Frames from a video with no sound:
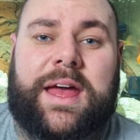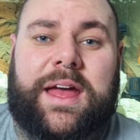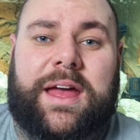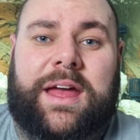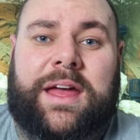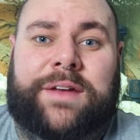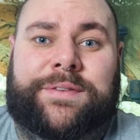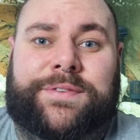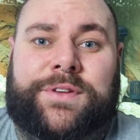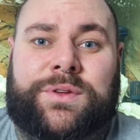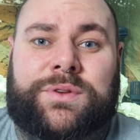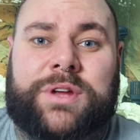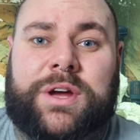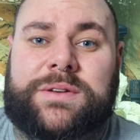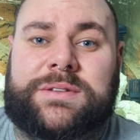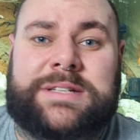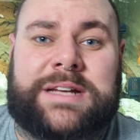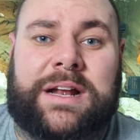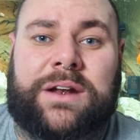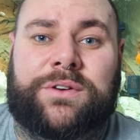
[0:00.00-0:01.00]
If you
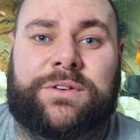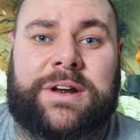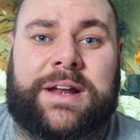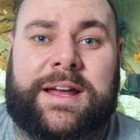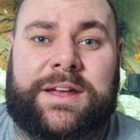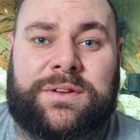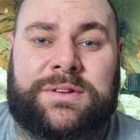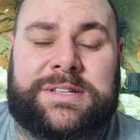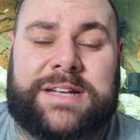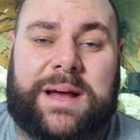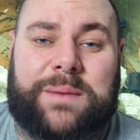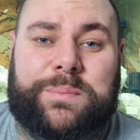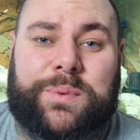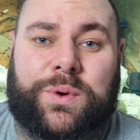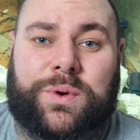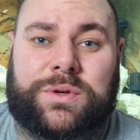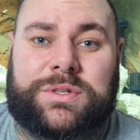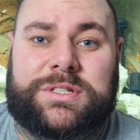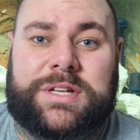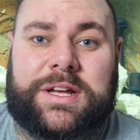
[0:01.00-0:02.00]
don't dechlorinate your tap
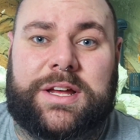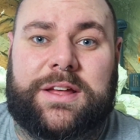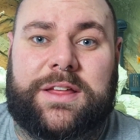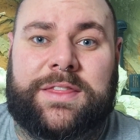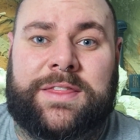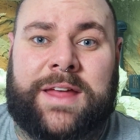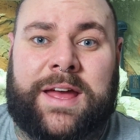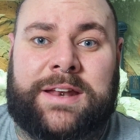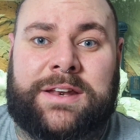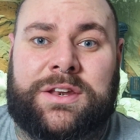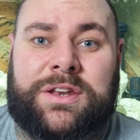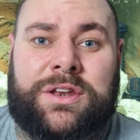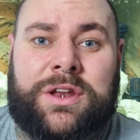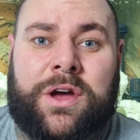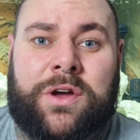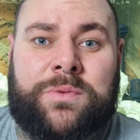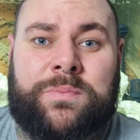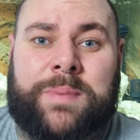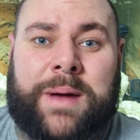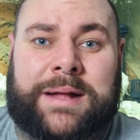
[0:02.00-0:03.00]
water, then
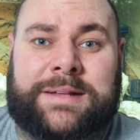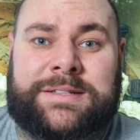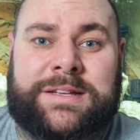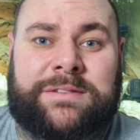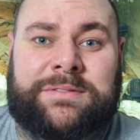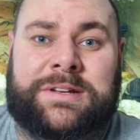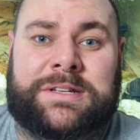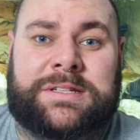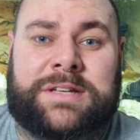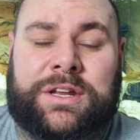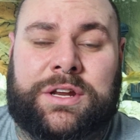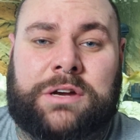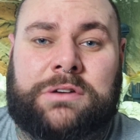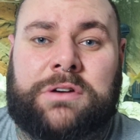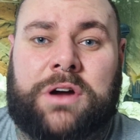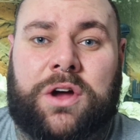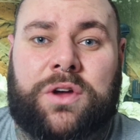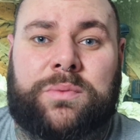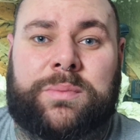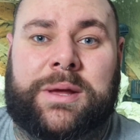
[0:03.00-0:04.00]
no bacteria is going to
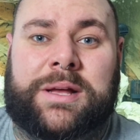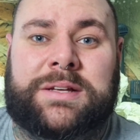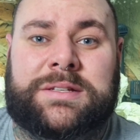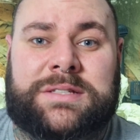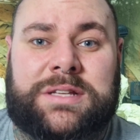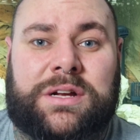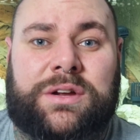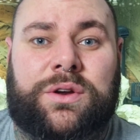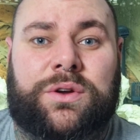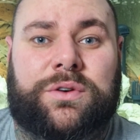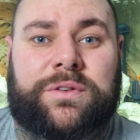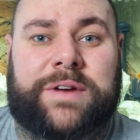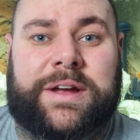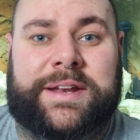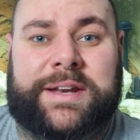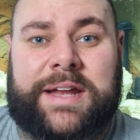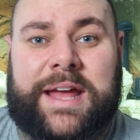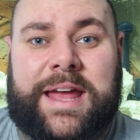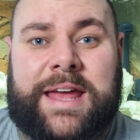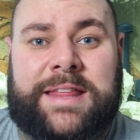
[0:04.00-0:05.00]
grow because the
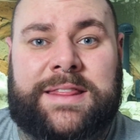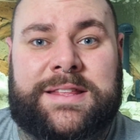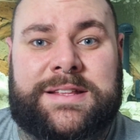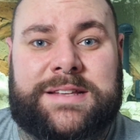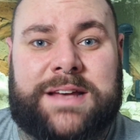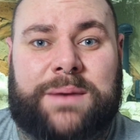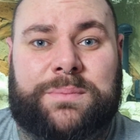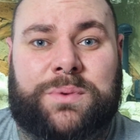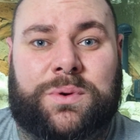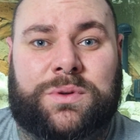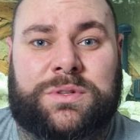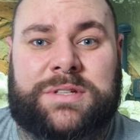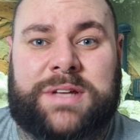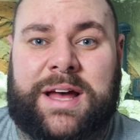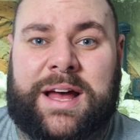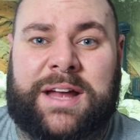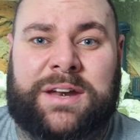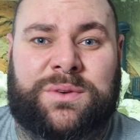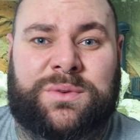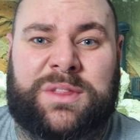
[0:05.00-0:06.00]
chlorine in the tap water
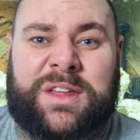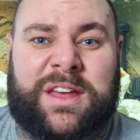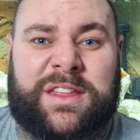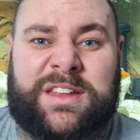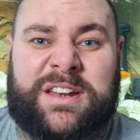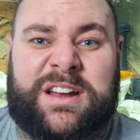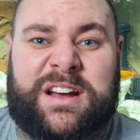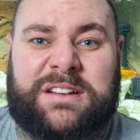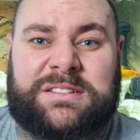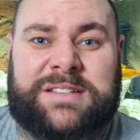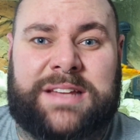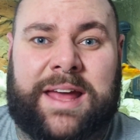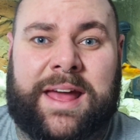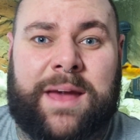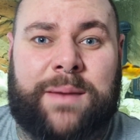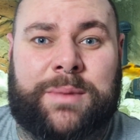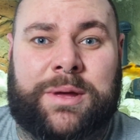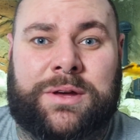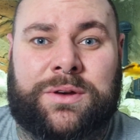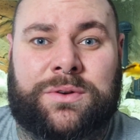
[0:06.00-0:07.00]
and all the other nasty
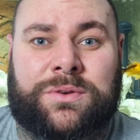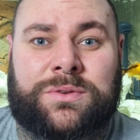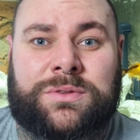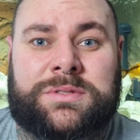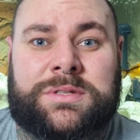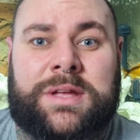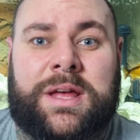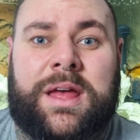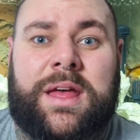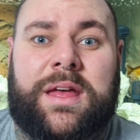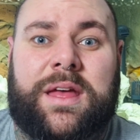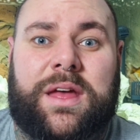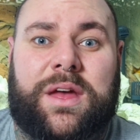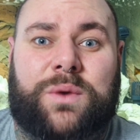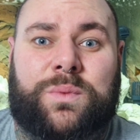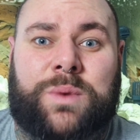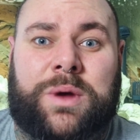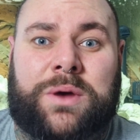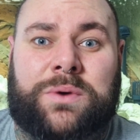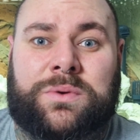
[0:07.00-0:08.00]
chemicals
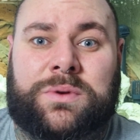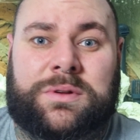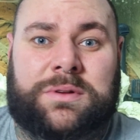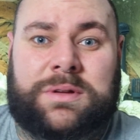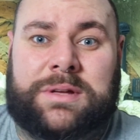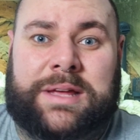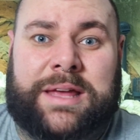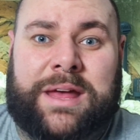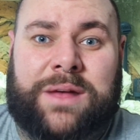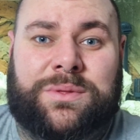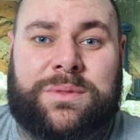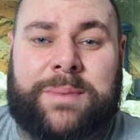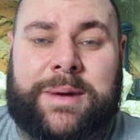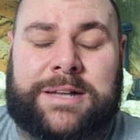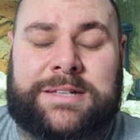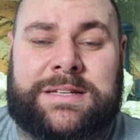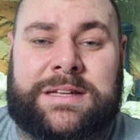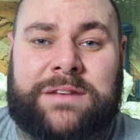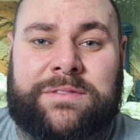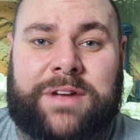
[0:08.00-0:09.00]
will kill the
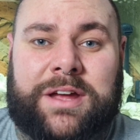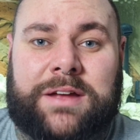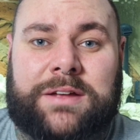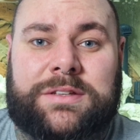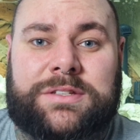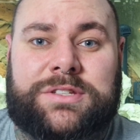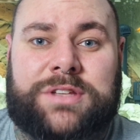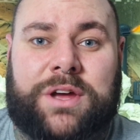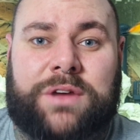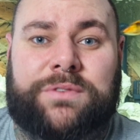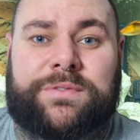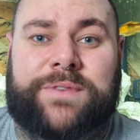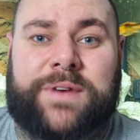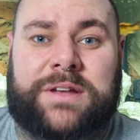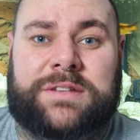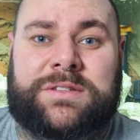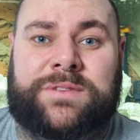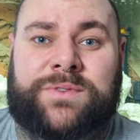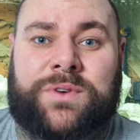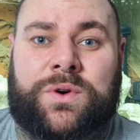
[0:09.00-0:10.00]
bacteria. So
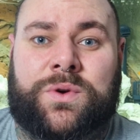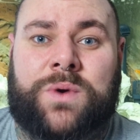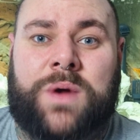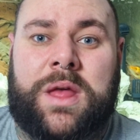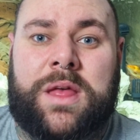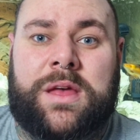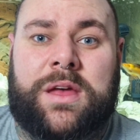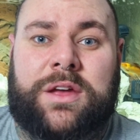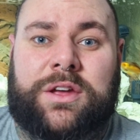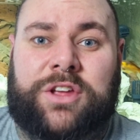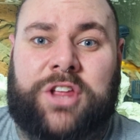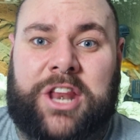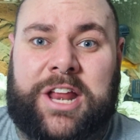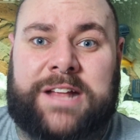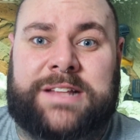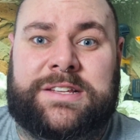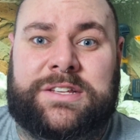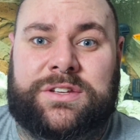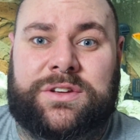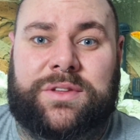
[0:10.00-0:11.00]
first of all, you
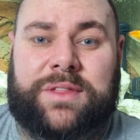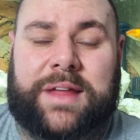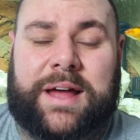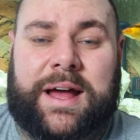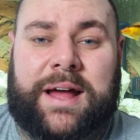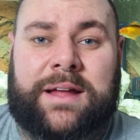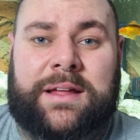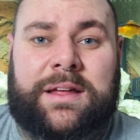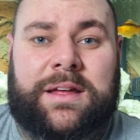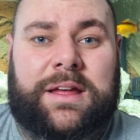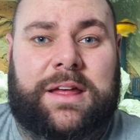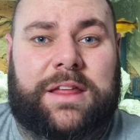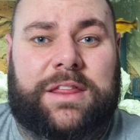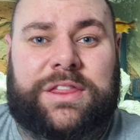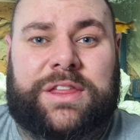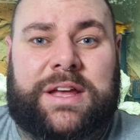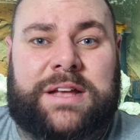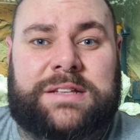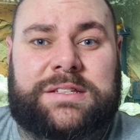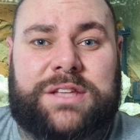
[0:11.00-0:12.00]
need to do that.
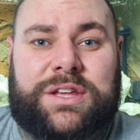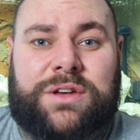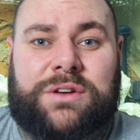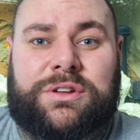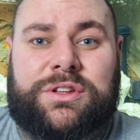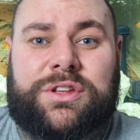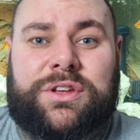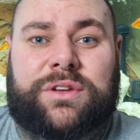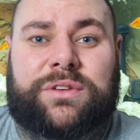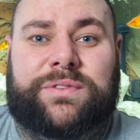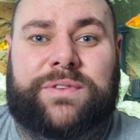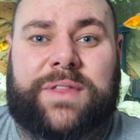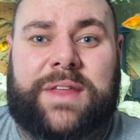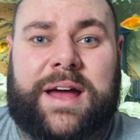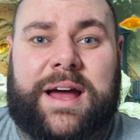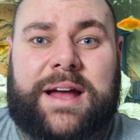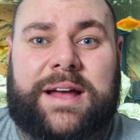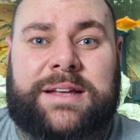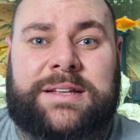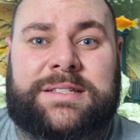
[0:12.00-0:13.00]
Things that you can use for
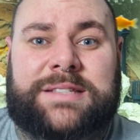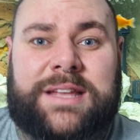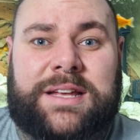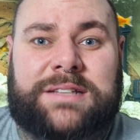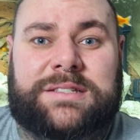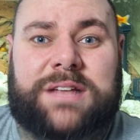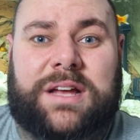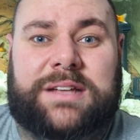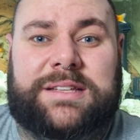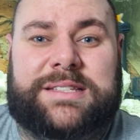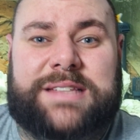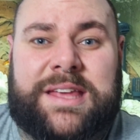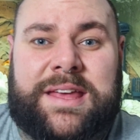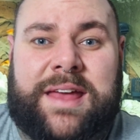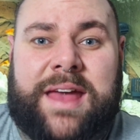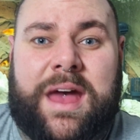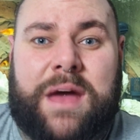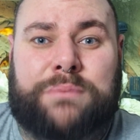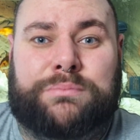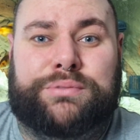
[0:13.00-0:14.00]
that is things like Sea
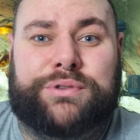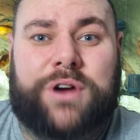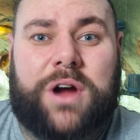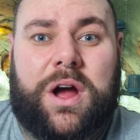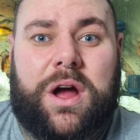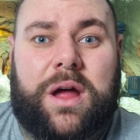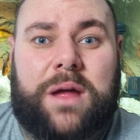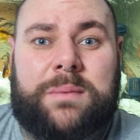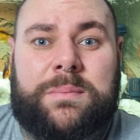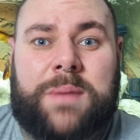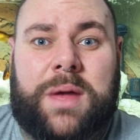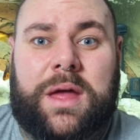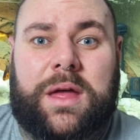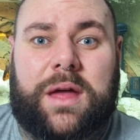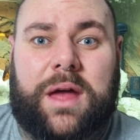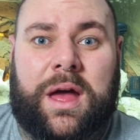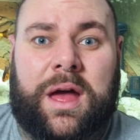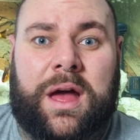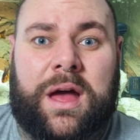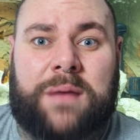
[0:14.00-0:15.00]
Chem Prime,
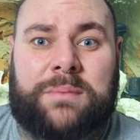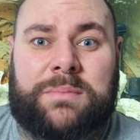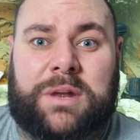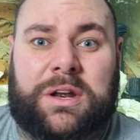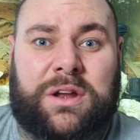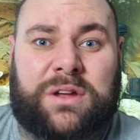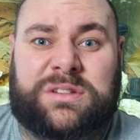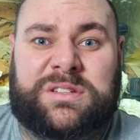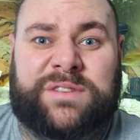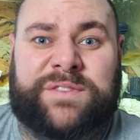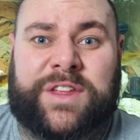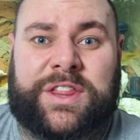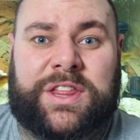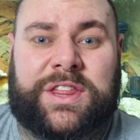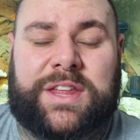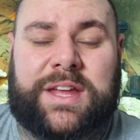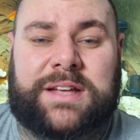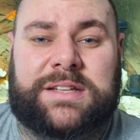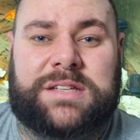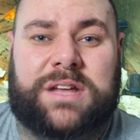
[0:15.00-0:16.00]
lots of other
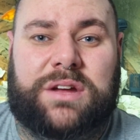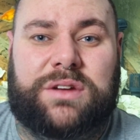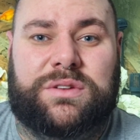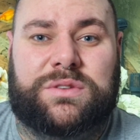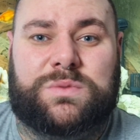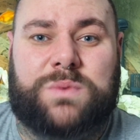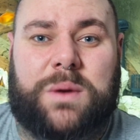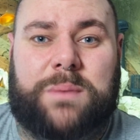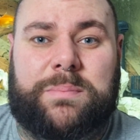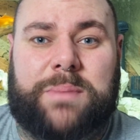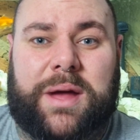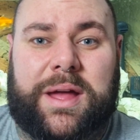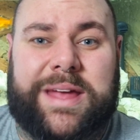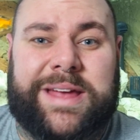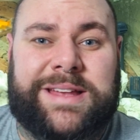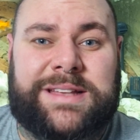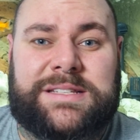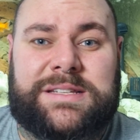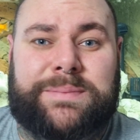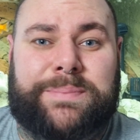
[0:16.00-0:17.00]
things. I use one by
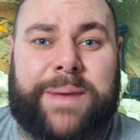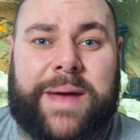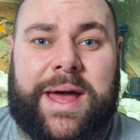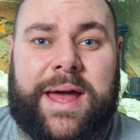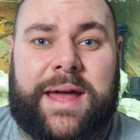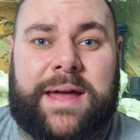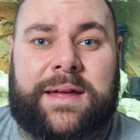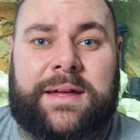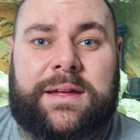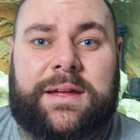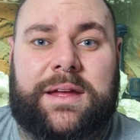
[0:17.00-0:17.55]
Interpet.